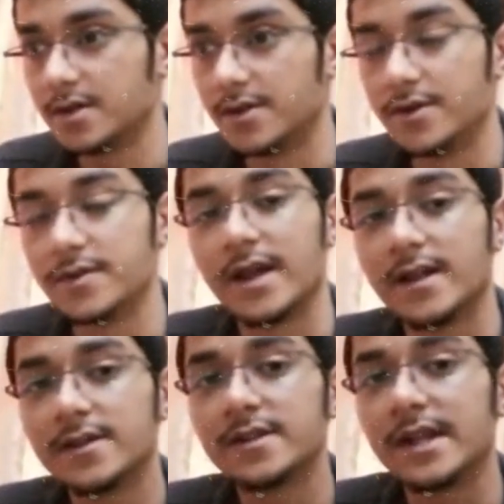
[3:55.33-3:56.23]
there is
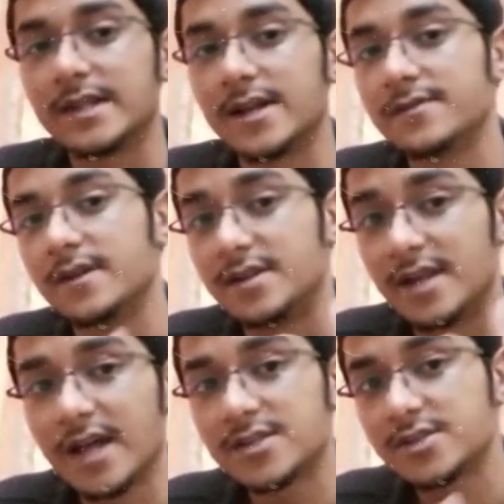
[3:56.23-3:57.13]
another thing that is
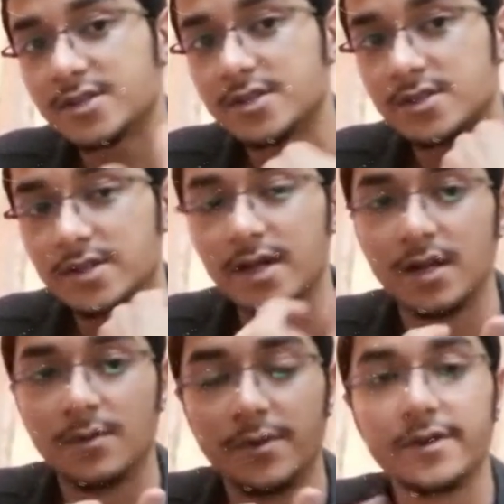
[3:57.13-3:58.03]
attached to the
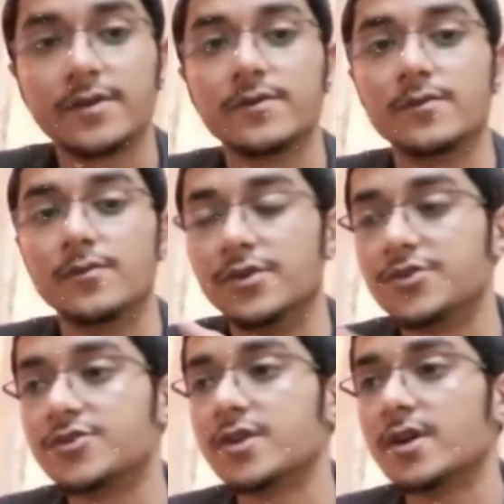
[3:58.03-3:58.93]
helmet,
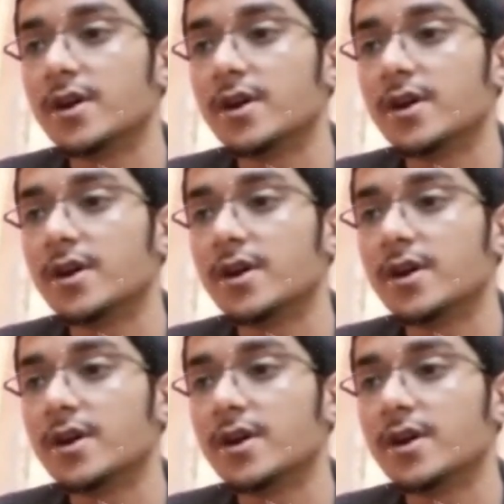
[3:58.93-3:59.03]
which